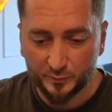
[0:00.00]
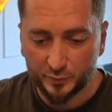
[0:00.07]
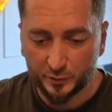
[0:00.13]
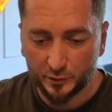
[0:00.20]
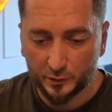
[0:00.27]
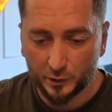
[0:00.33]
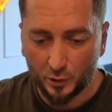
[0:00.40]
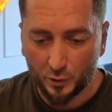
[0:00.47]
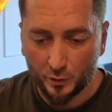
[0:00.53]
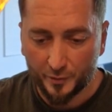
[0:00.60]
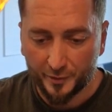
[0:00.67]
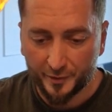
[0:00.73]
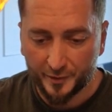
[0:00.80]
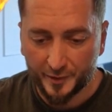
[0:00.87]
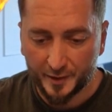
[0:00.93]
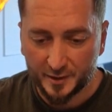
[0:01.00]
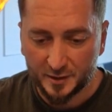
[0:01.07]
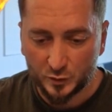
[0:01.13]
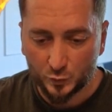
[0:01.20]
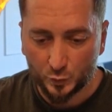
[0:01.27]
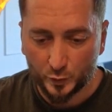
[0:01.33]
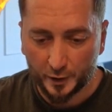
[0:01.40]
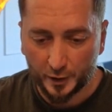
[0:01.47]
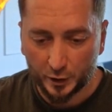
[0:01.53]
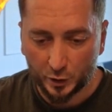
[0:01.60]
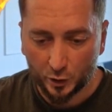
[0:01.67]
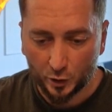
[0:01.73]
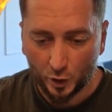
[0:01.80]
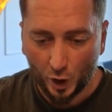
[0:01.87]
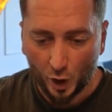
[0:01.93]
below this
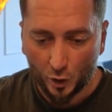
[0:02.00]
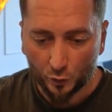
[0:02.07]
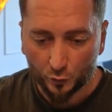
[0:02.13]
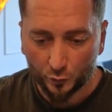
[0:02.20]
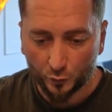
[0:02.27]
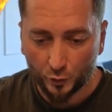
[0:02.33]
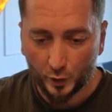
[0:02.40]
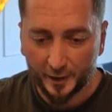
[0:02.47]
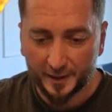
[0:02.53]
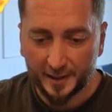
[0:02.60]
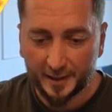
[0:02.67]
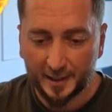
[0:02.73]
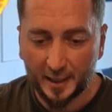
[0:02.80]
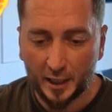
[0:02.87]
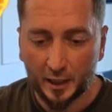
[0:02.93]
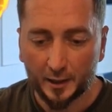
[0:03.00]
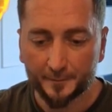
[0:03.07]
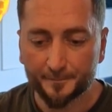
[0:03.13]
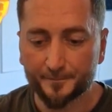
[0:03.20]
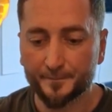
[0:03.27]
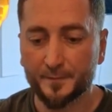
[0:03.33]
wick right here.